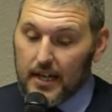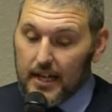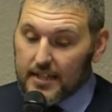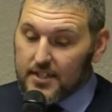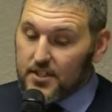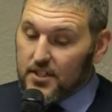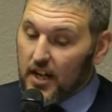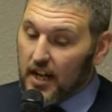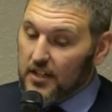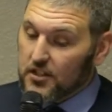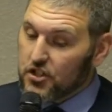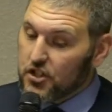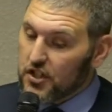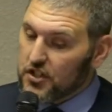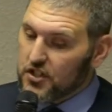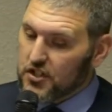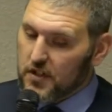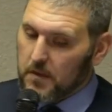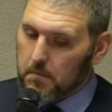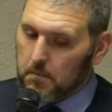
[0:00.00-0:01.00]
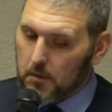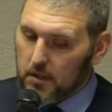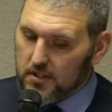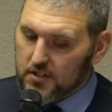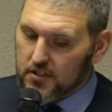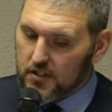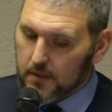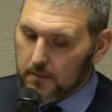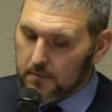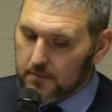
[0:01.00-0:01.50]
It's not just the
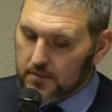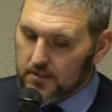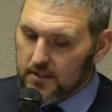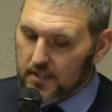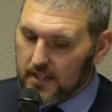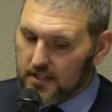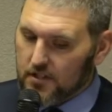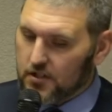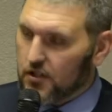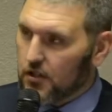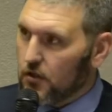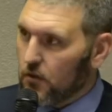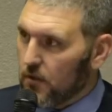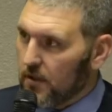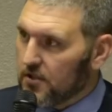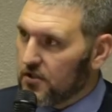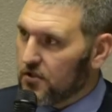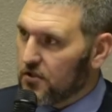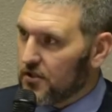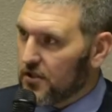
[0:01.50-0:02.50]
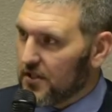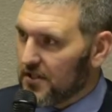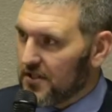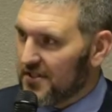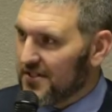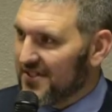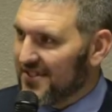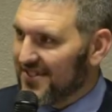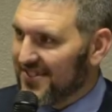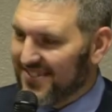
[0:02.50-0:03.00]
Muslims, it's the
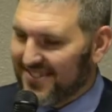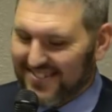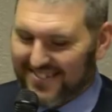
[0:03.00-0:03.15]
Christians.